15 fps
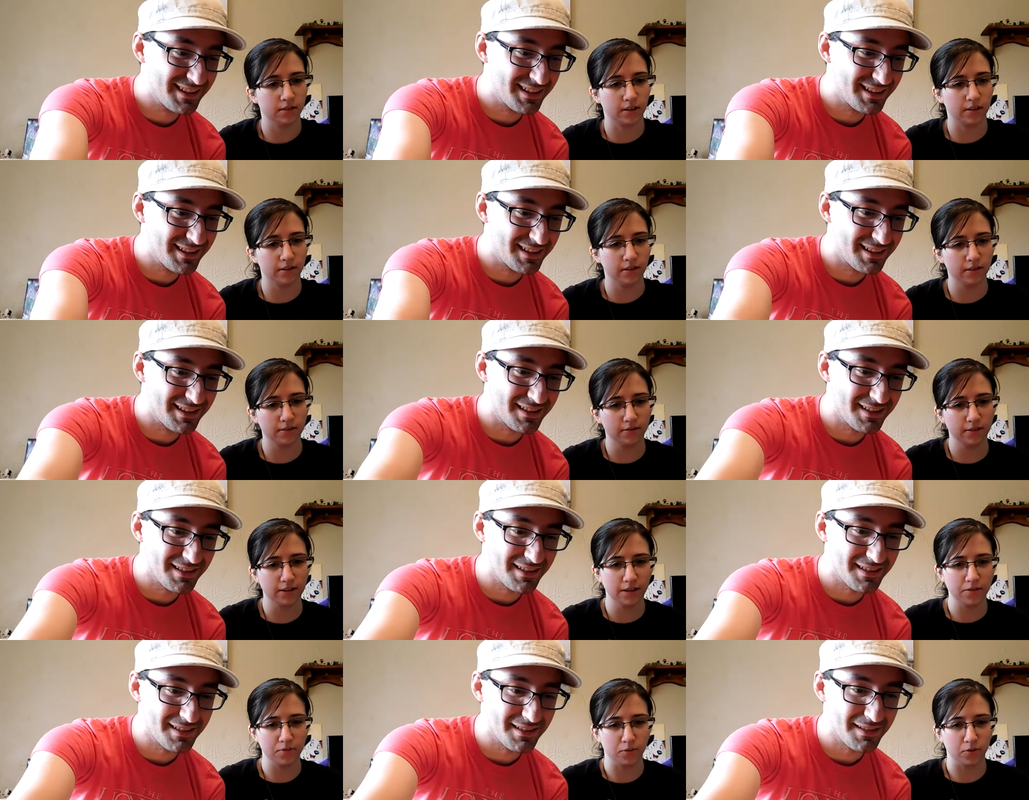Speaker 1: I think I only
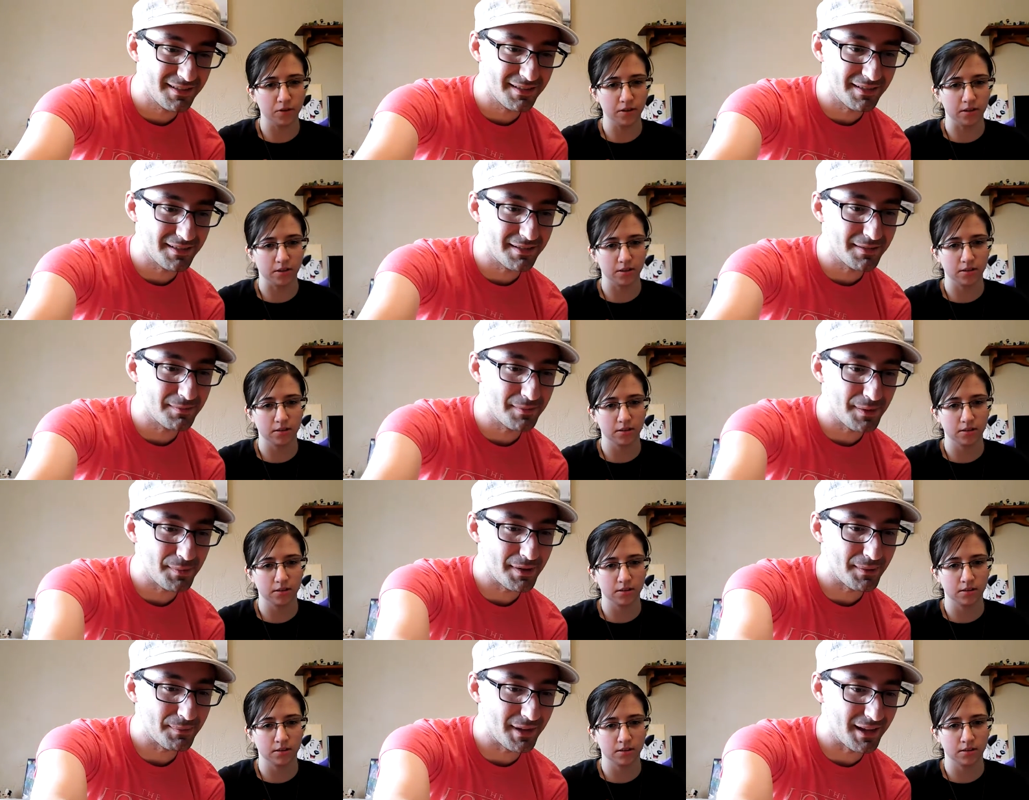have one.
Speaker 2: Well,
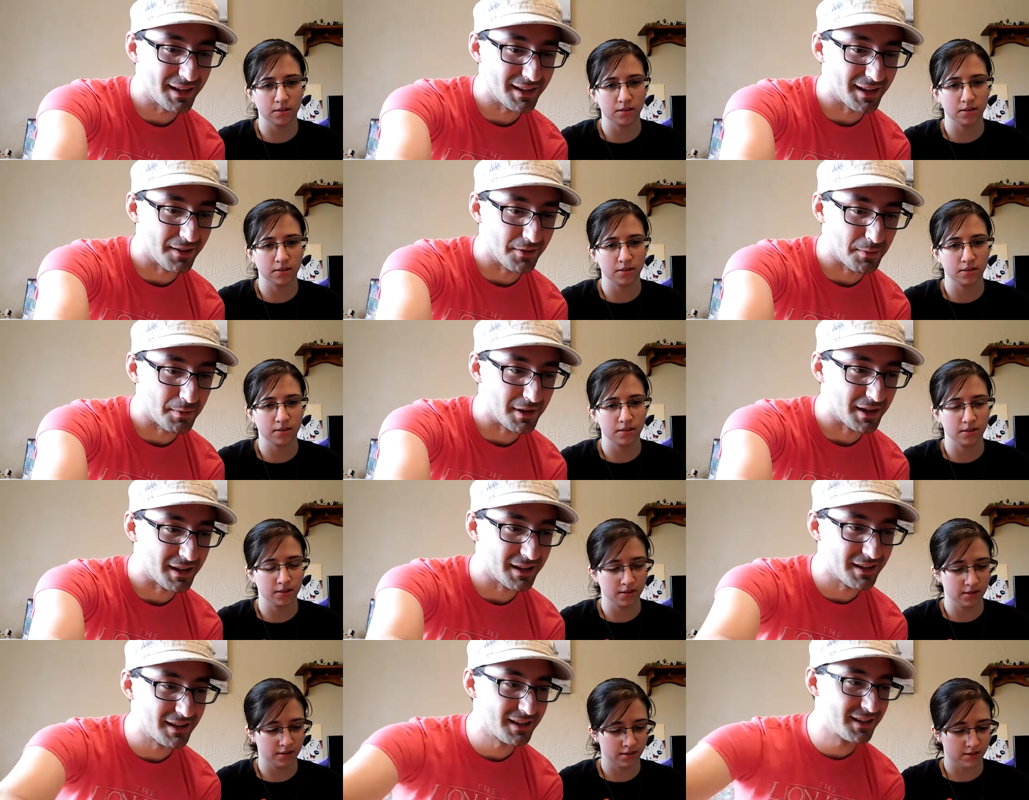maybe I'm lying to everybody.
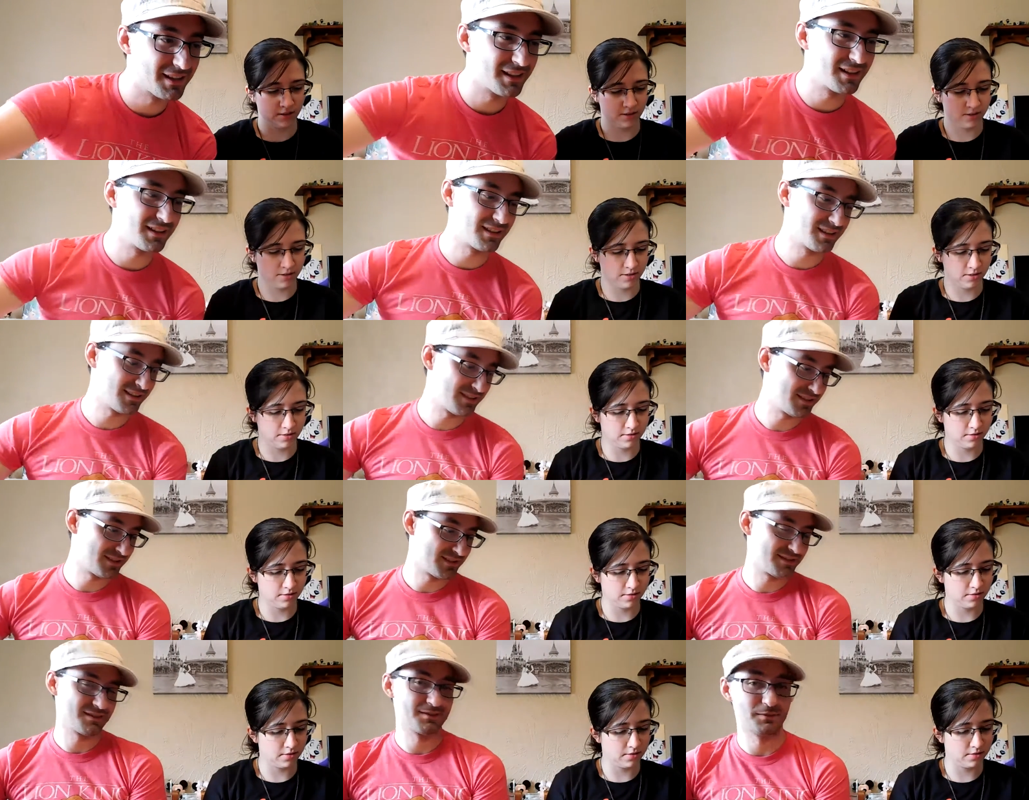I
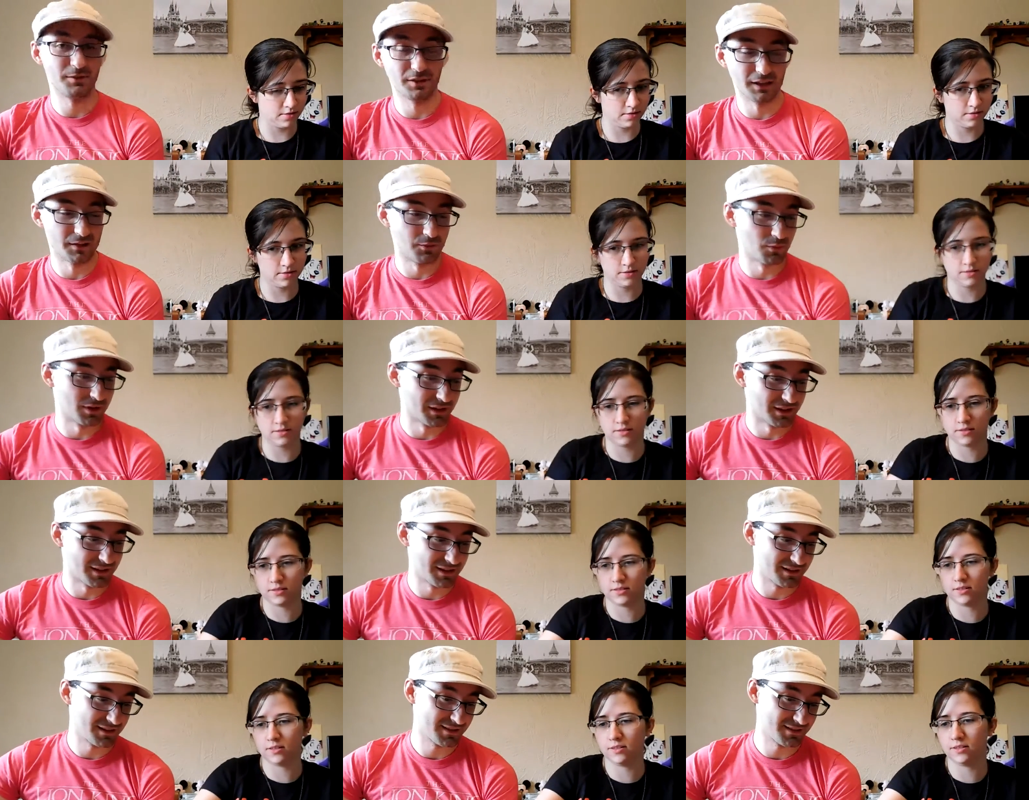only have one.
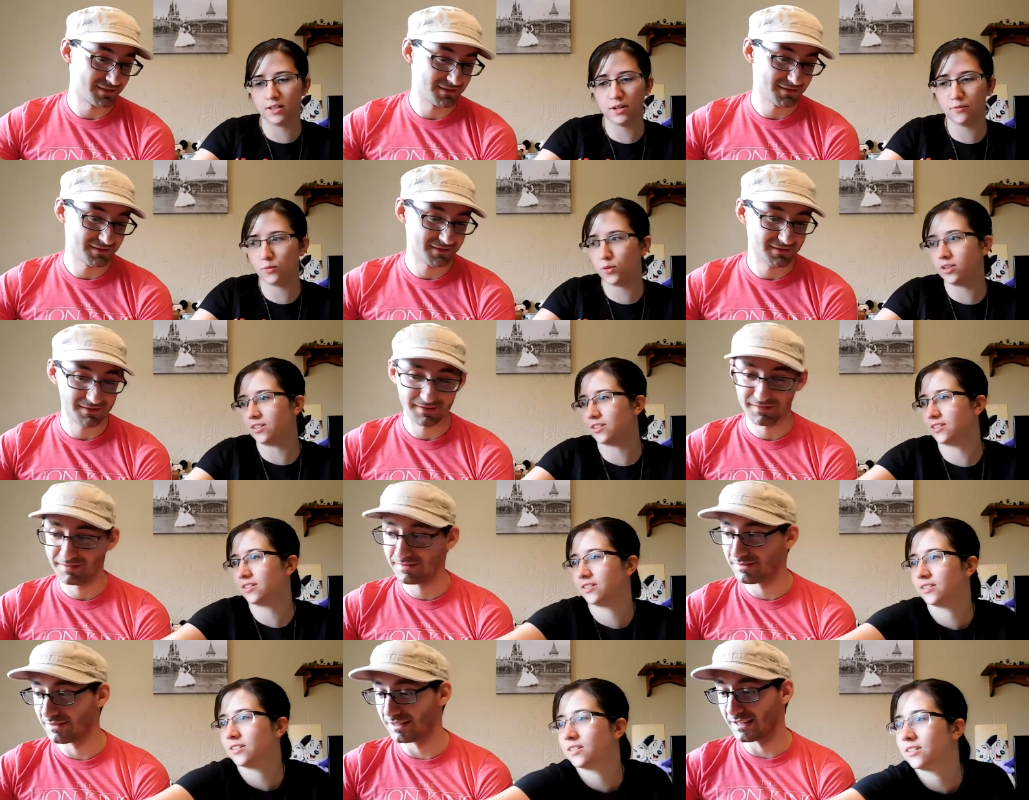
Speaker 1: I only have one.
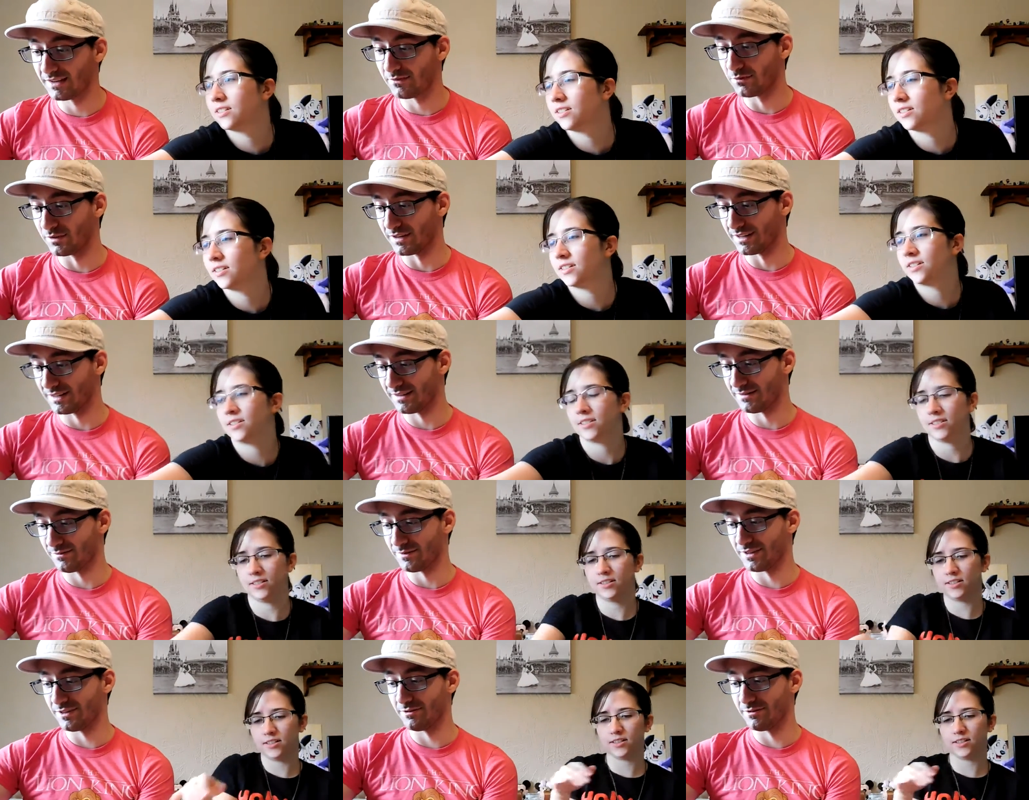I
Speaker 2: only have one. One